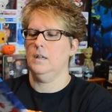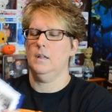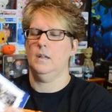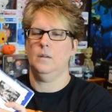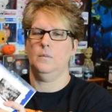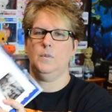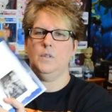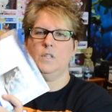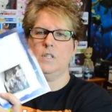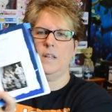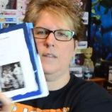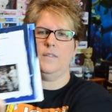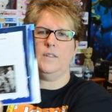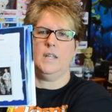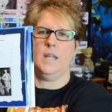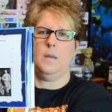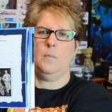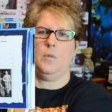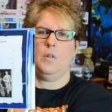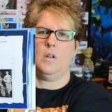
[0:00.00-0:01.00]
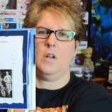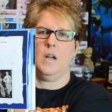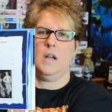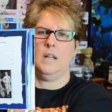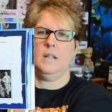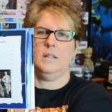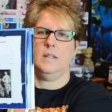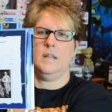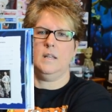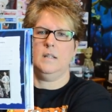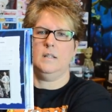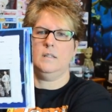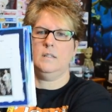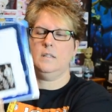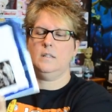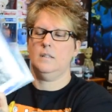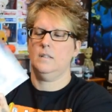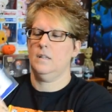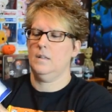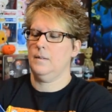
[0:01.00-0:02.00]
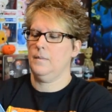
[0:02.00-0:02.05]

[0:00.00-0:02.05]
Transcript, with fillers: And we just have a table of contents.